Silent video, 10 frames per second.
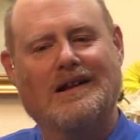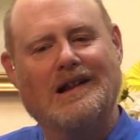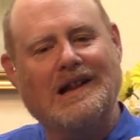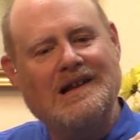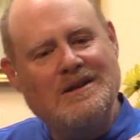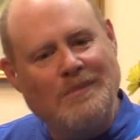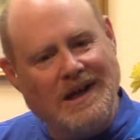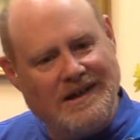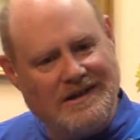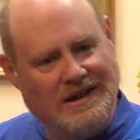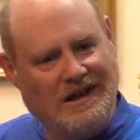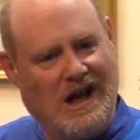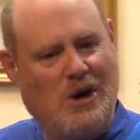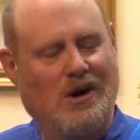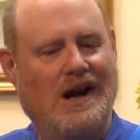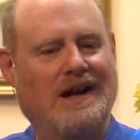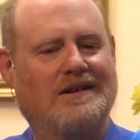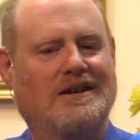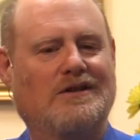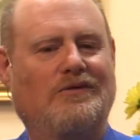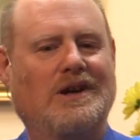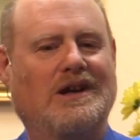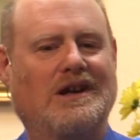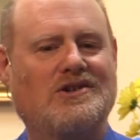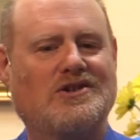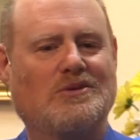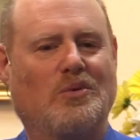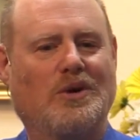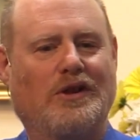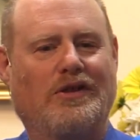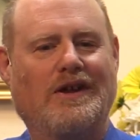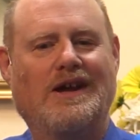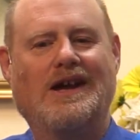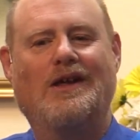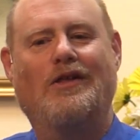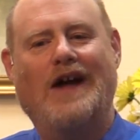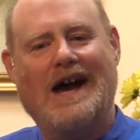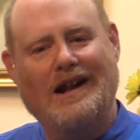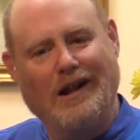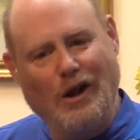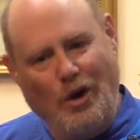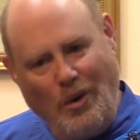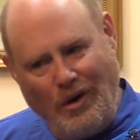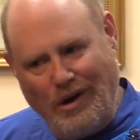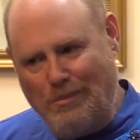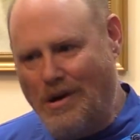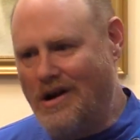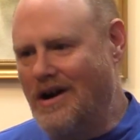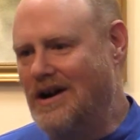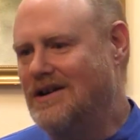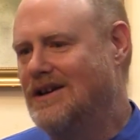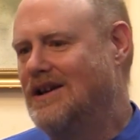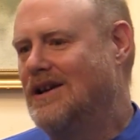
limit our identification with that lower part